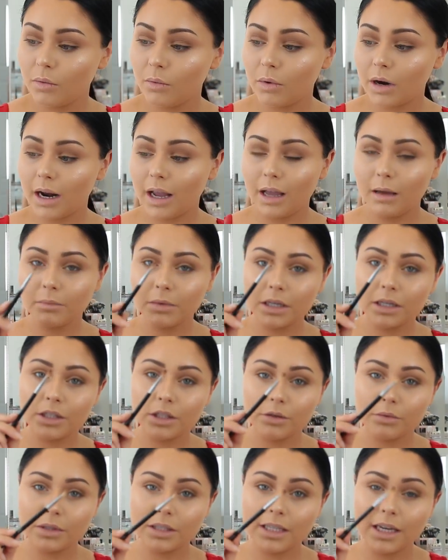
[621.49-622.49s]
What I am
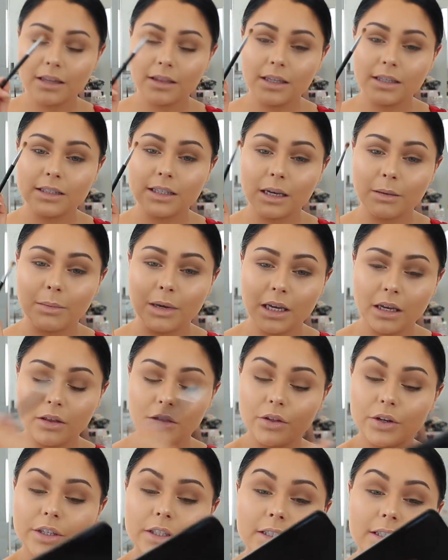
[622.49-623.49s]
gonna do is take the Sigma
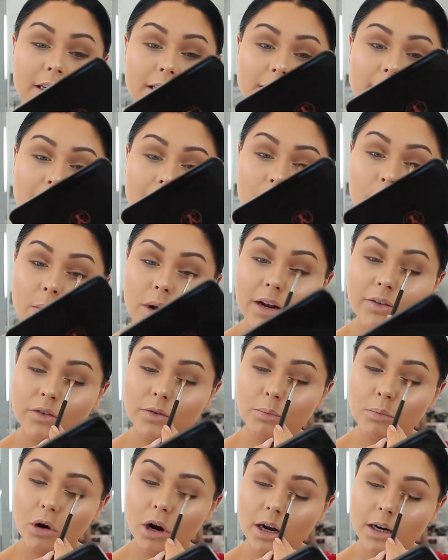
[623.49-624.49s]
E36 again,
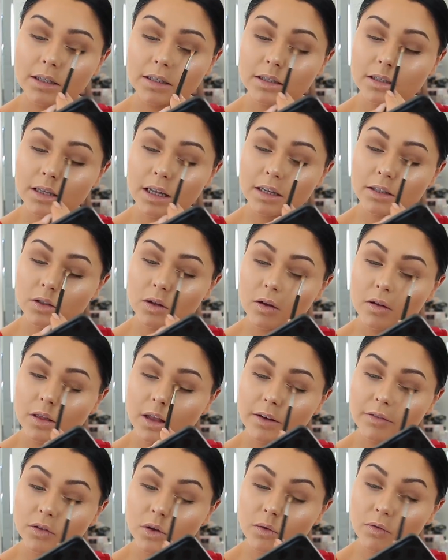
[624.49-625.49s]
whatever product is left,
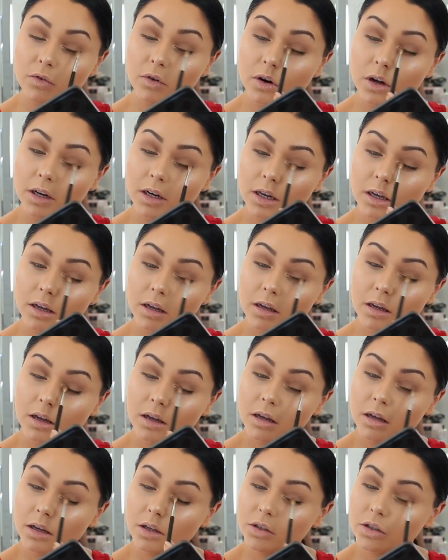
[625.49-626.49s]
left over on it,
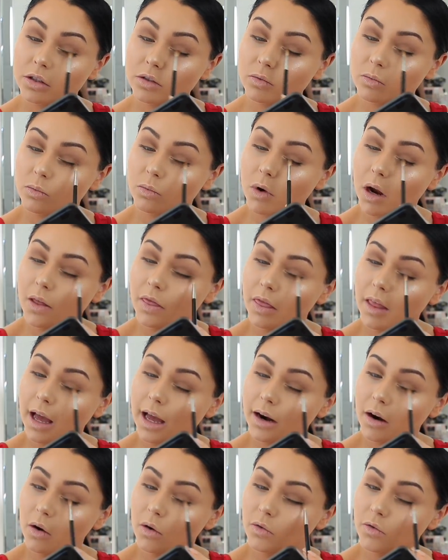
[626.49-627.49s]
just run
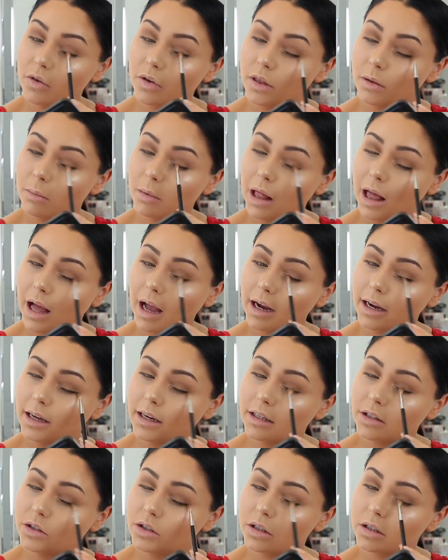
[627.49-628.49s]
that over the black
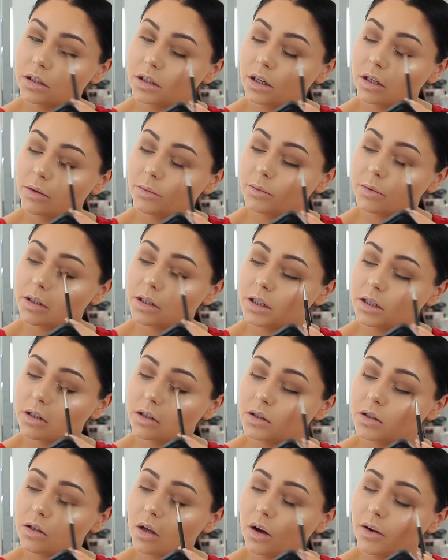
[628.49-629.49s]
and it's just gonna really
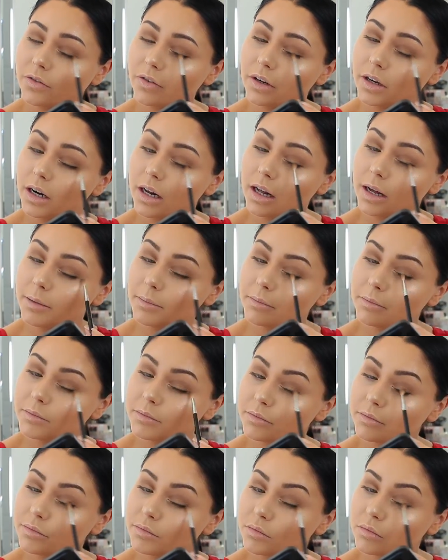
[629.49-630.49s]
soften it up